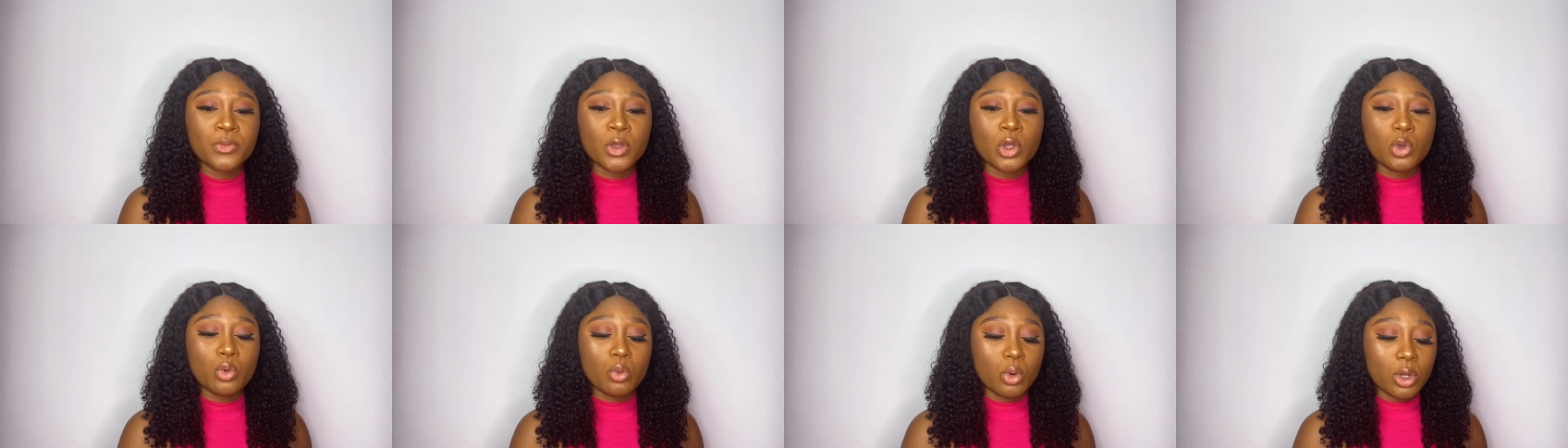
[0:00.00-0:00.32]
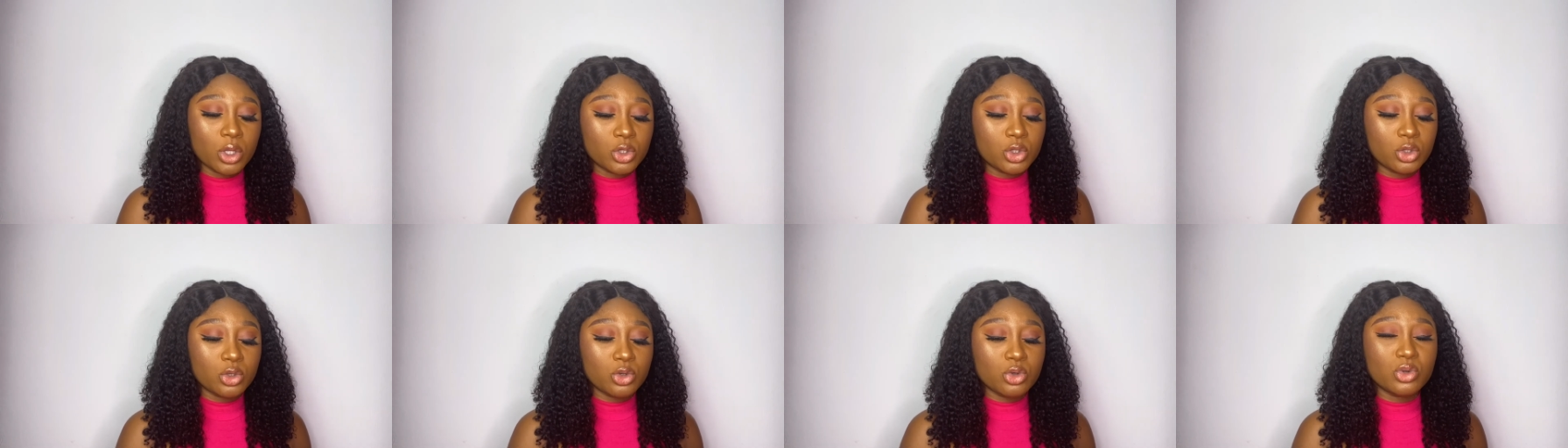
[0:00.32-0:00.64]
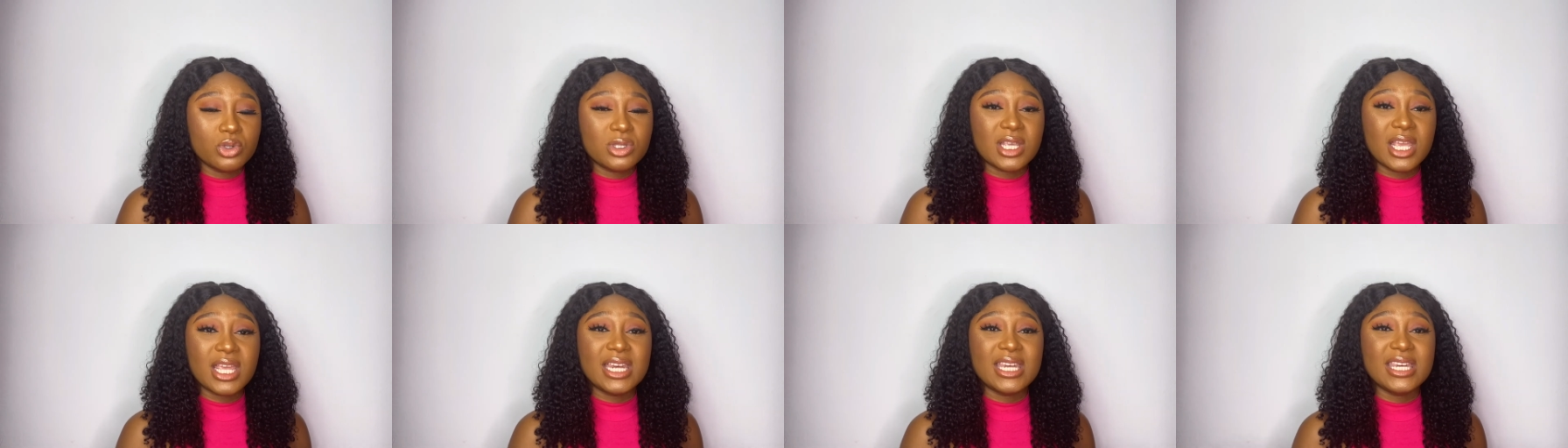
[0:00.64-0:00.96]
You want to
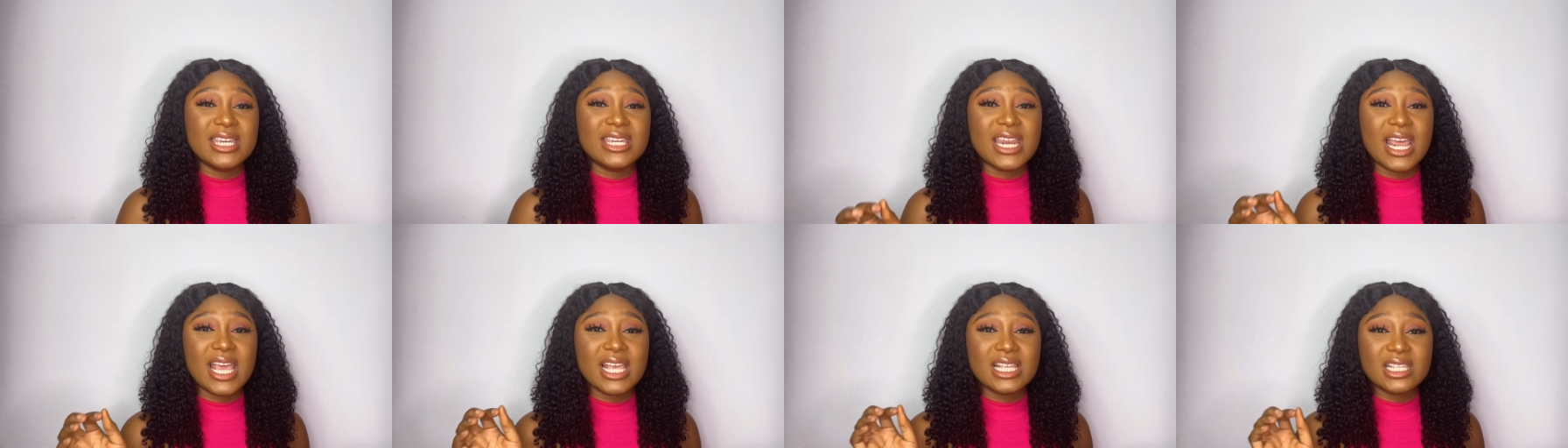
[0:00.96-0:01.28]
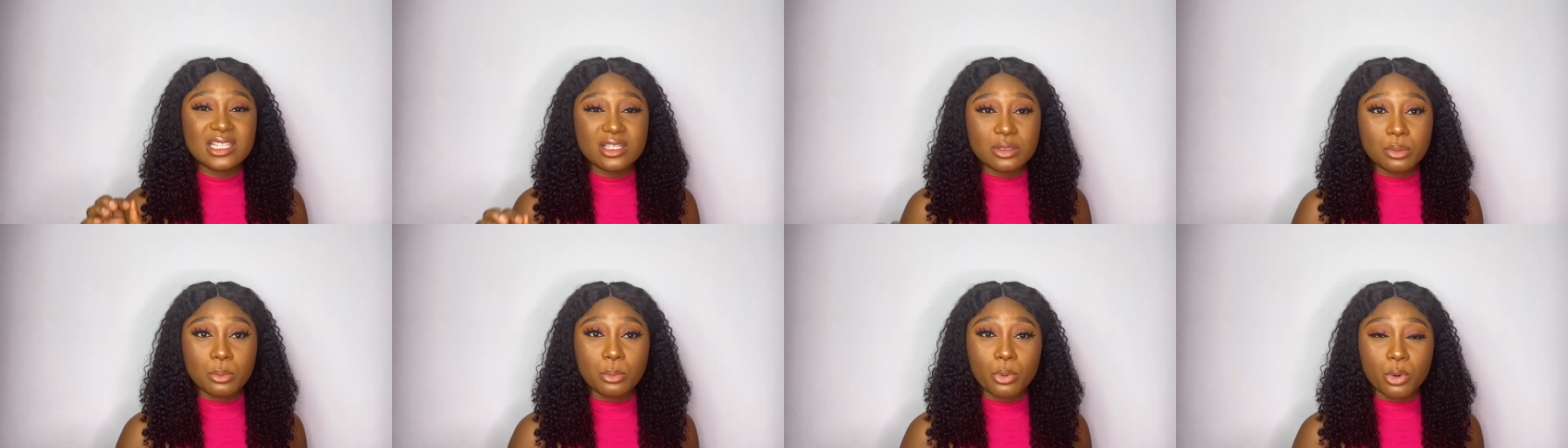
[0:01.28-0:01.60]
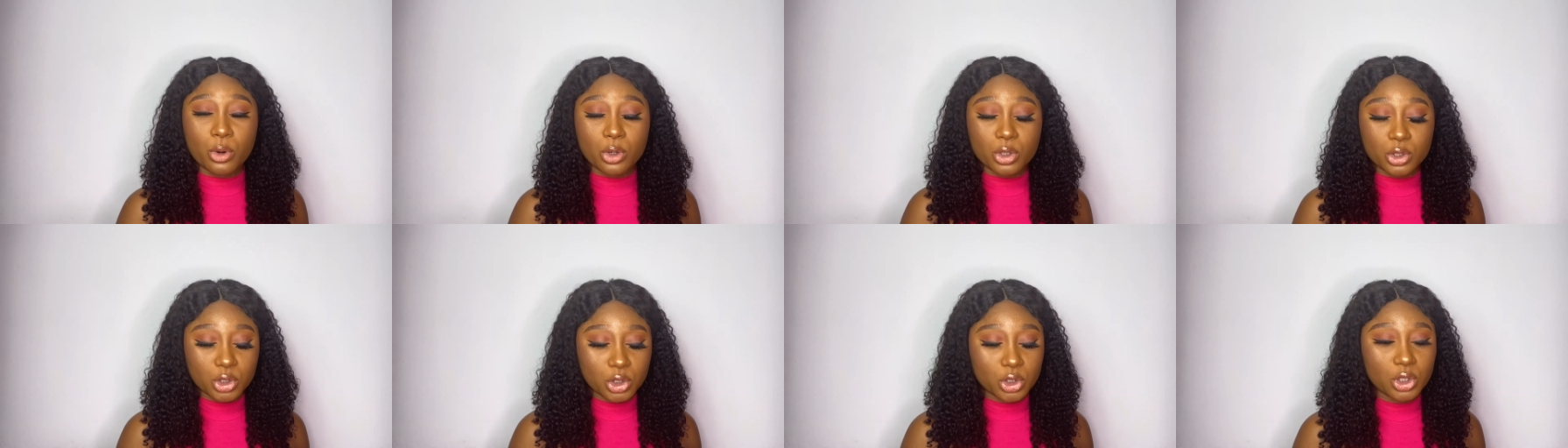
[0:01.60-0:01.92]
use a dense
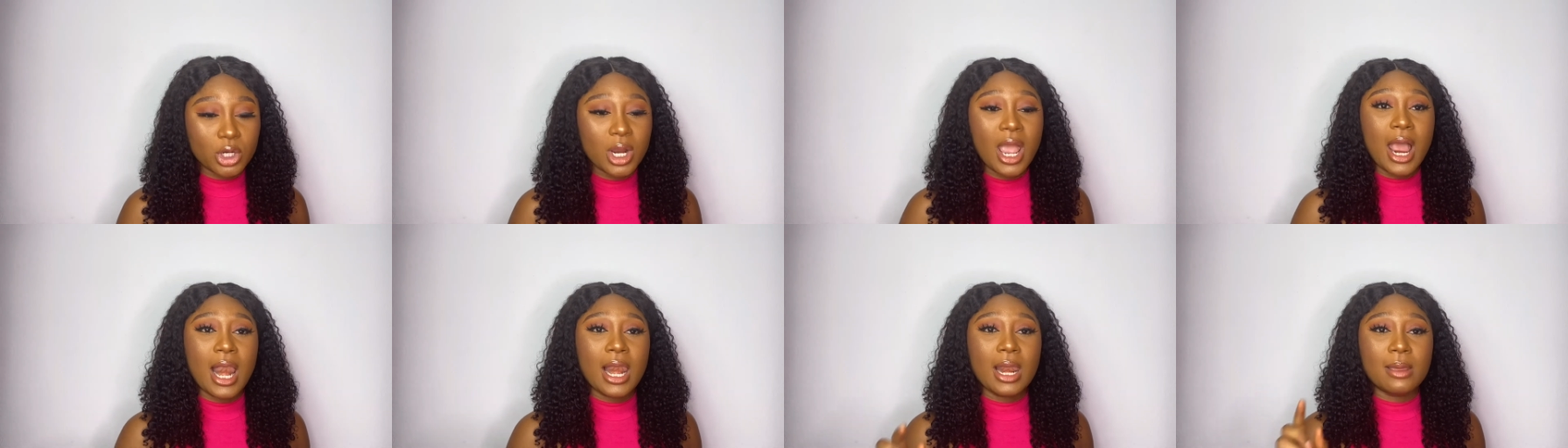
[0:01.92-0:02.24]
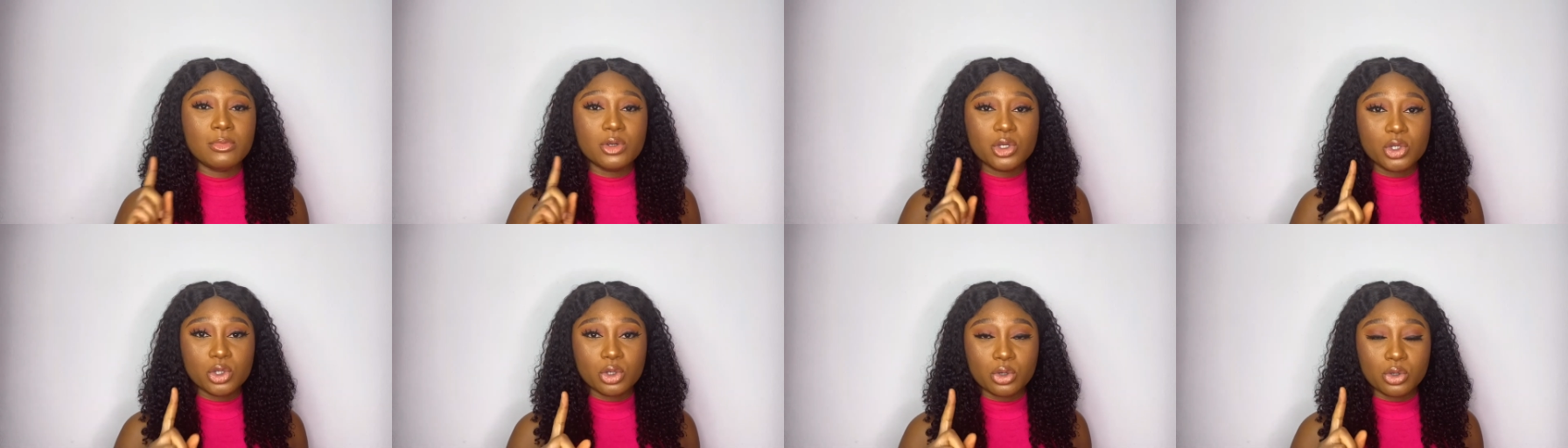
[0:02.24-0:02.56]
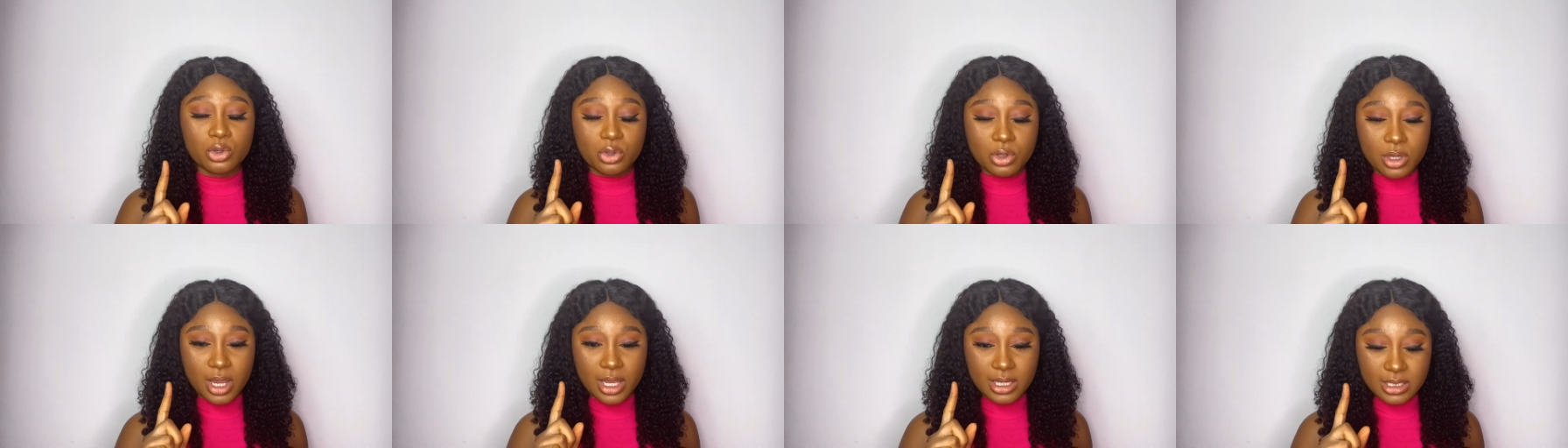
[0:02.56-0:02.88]
brush. Let me show
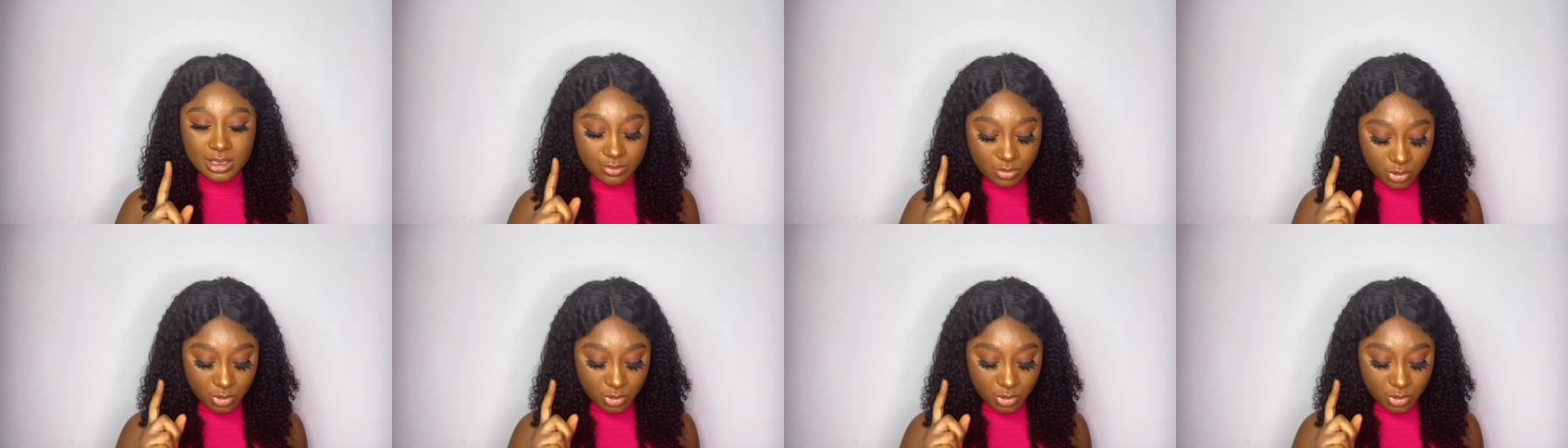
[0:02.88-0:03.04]
you guys, I'm